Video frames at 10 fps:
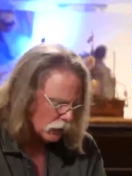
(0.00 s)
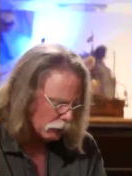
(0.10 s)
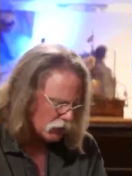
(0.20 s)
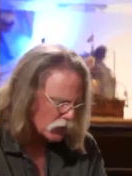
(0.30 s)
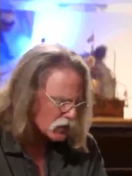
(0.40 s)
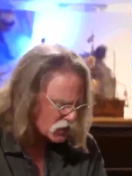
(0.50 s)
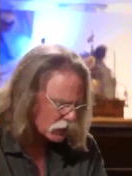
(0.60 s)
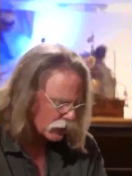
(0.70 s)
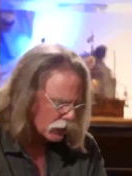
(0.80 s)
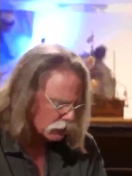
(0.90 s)
You can see
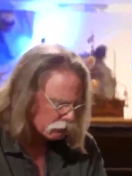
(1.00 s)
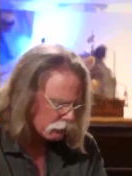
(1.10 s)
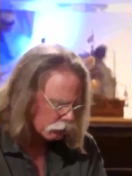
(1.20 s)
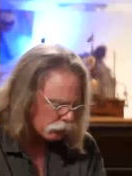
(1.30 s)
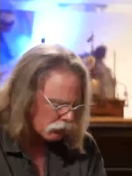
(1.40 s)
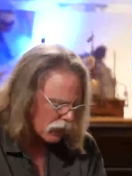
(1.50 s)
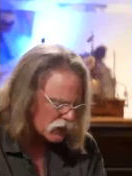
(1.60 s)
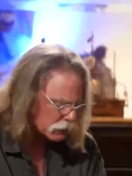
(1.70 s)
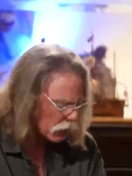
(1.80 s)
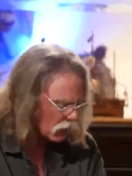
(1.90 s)
again. I
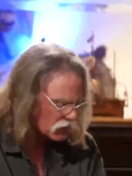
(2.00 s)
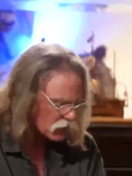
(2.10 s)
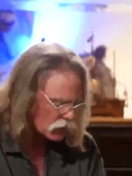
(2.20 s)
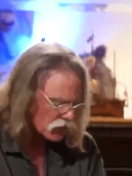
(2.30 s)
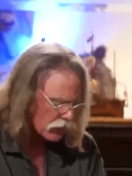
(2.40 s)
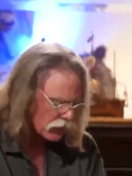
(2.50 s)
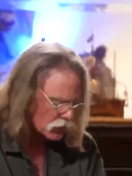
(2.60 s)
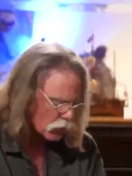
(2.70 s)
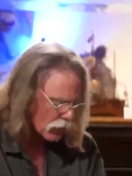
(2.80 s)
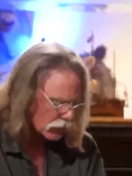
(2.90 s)
experienced those
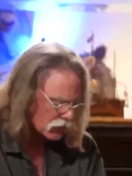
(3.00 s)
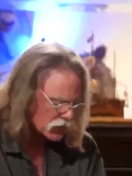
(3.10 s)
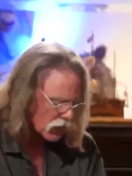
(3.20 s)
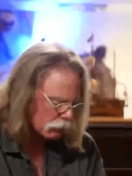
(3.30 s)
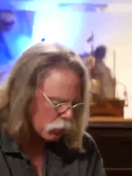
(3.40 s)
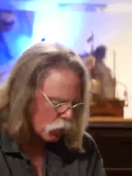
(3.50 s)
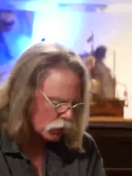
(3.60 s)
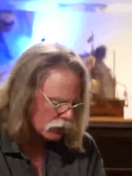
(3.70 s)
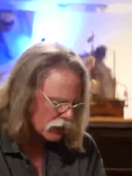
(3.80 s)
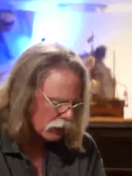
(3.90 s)
things while at the South Pole
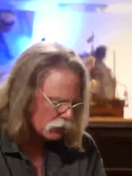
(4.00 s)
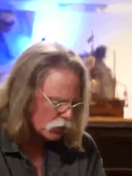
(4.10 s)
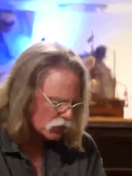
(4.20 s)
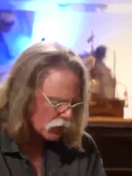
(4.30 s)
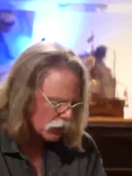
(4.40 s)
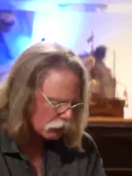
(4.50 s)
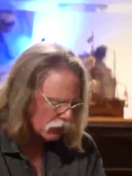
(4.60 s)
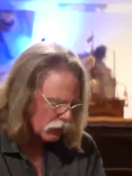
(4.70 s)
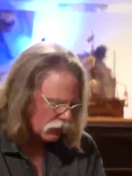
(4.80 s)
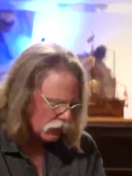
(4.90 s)
and became used to them.
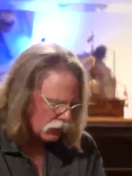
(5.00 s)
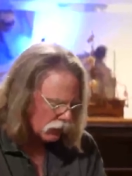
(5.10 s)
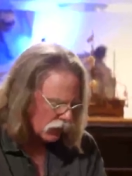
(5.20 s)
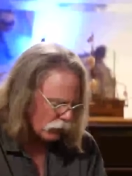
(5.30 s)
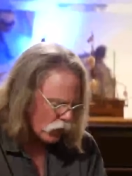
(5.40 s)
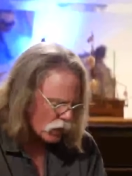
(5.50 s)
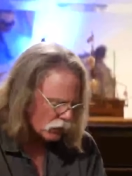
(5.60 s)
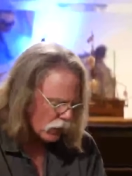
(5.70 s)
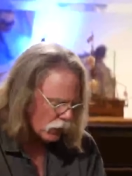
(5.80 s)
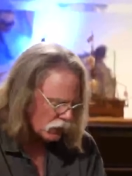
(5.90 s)
I have heard of
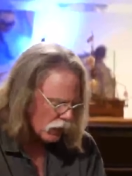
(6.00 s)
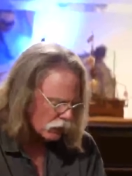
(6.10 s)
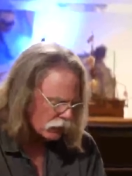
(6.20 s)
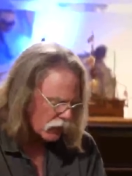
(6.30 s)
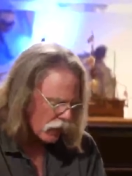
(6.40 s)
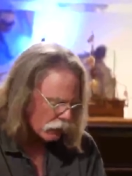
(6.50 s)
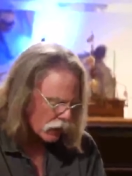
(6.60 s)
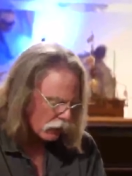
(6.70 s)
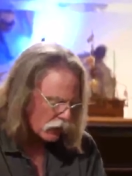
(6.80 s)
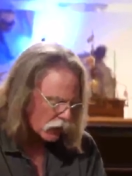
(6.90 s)
another
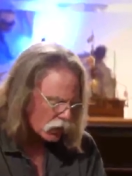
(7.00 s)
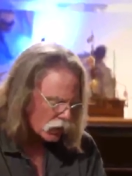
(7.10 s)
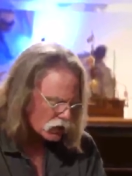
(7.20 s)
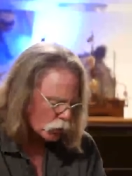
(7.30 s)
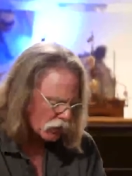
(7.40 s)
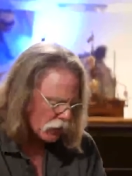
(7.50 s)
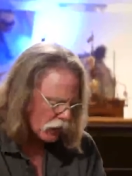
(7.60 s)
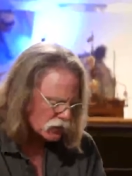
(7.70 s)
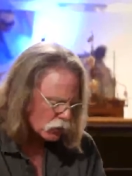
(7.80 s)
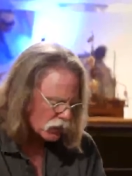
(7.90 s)
phenomenon that occurs when the
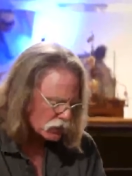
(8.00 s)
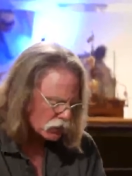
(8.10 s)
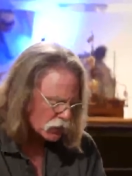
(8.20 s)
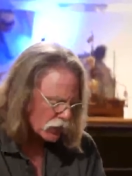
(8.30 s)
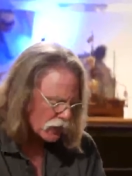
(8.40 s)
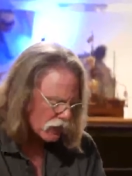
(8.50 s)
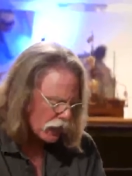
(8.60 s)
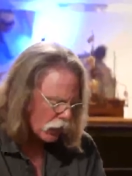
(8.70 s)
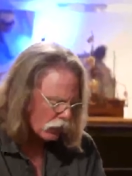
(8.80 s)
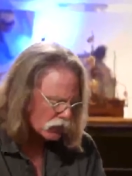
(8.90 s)
ice crystals are in the
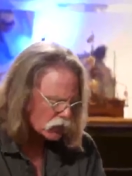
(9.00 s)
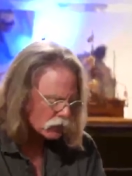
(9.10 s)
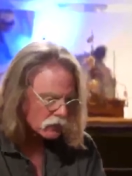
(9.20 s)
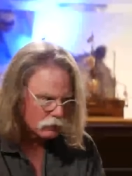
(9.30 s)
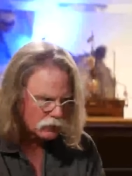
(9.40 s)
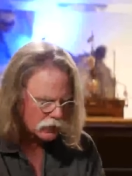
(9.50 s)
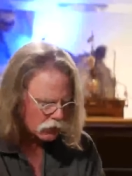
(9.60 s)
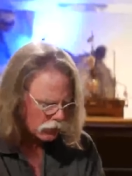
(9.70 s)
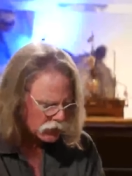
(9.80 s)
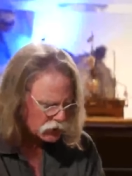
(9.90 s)
air in a certain
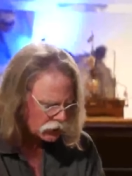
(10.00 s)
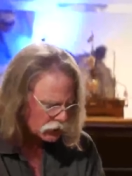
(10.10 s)
configuration.